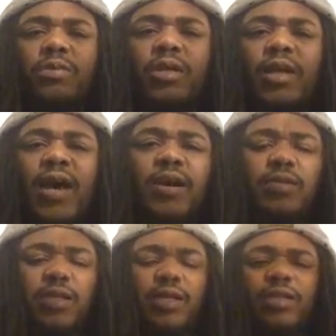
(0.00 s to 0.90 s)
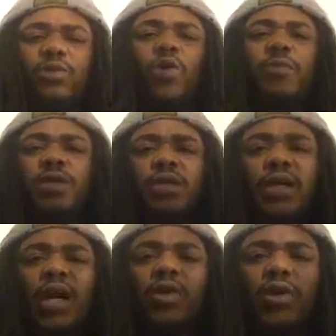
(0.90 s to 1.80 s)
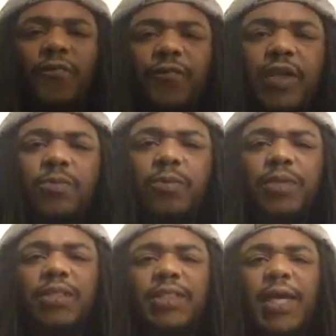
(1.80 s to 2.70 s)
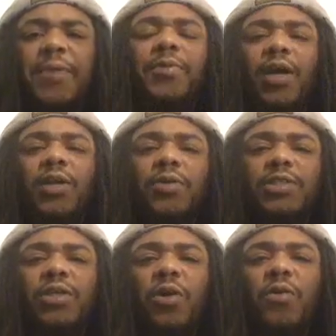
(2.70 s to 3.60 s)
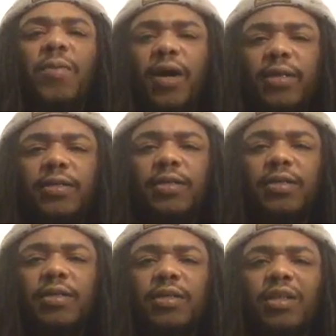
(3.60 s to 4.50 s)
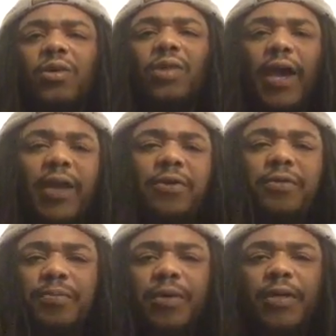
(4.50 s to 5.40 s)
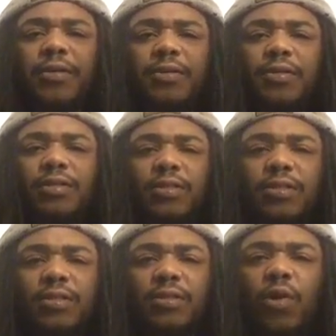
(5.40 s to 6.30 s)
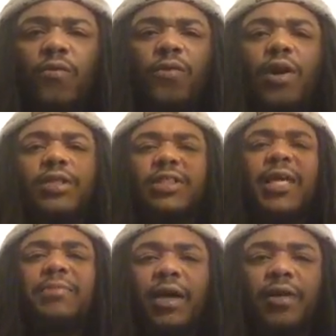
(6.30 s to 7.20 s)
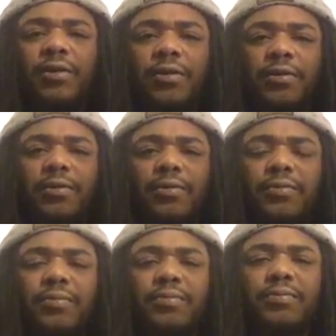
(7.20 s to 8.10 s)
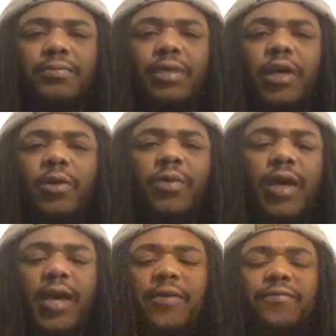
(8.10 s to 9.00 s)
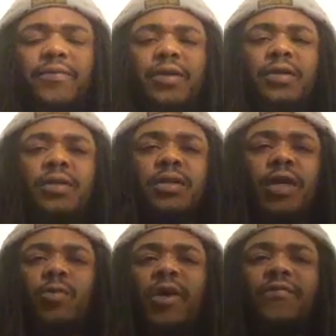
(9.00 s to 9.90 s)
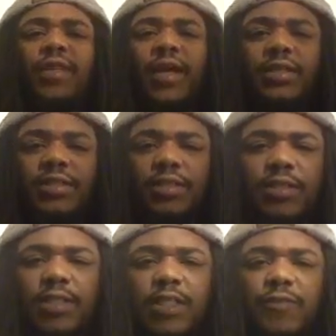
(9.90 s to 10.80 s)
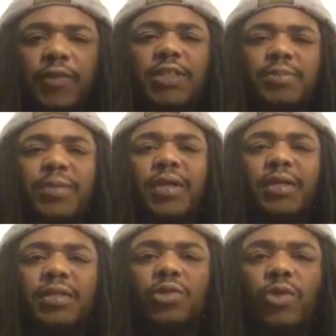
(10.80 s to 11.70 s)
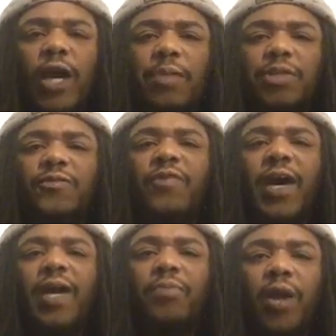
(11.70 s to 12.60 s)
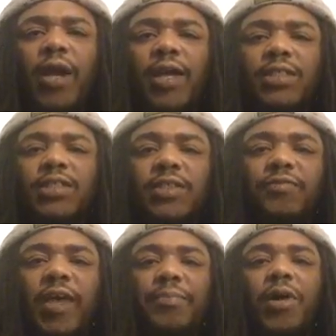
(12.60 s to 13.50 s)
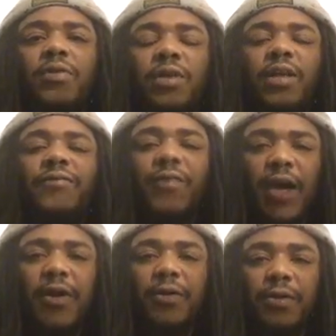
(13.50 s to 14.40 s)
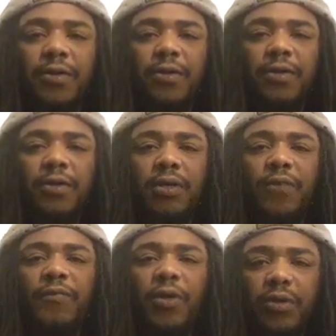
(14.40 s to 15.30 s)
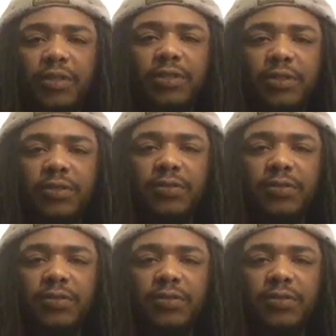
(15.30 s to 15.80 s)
And now, normally the color of your feet will be the same color as your whole body. A little lighter, but overall the same color. And here we have in Revelations, his feet is being described as fine brass, as if they burnt in a fire, a furnace.